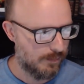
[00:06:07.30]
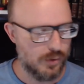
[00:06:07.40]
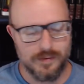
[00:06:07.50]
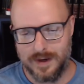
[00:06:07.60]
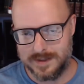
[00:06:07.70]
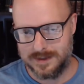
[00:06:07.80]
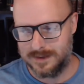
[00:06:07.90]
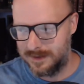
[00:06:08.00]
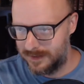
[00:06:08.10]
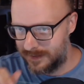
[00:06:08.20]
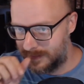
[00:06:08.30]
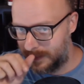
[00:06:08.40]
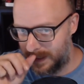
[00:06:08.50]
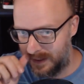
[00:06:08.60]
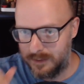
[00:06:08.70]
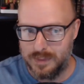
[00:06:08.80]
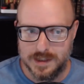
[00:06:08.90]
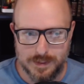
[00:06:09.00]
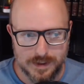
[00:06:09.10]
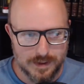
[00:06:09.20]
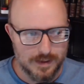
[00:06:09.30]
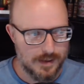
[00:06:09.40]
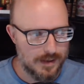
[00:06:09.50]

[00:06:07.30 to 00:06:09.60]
Bookfest here in Brisbane.